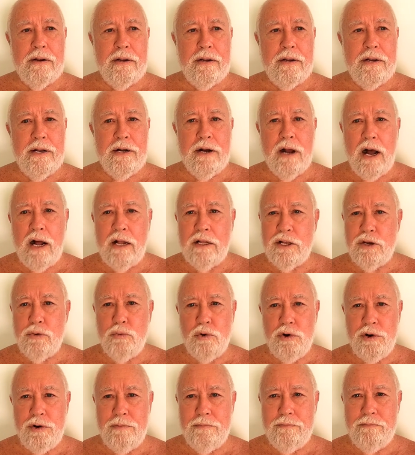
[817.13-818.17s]
in
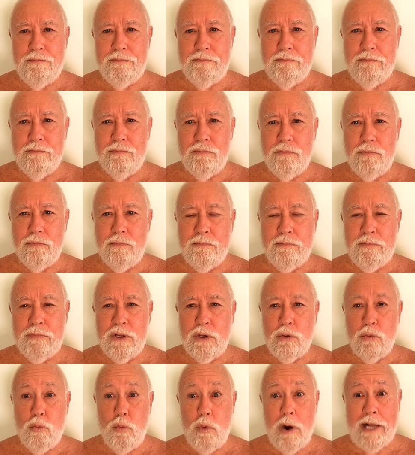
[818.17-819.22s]
Hollywood.
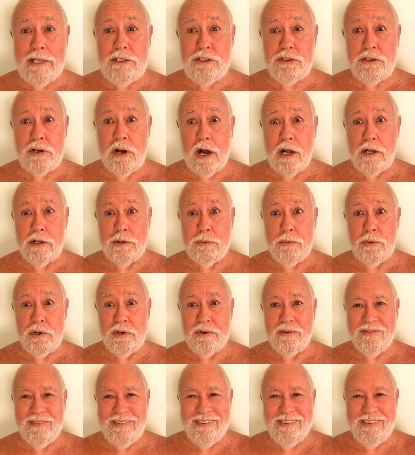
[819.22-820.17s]
West Hollywood,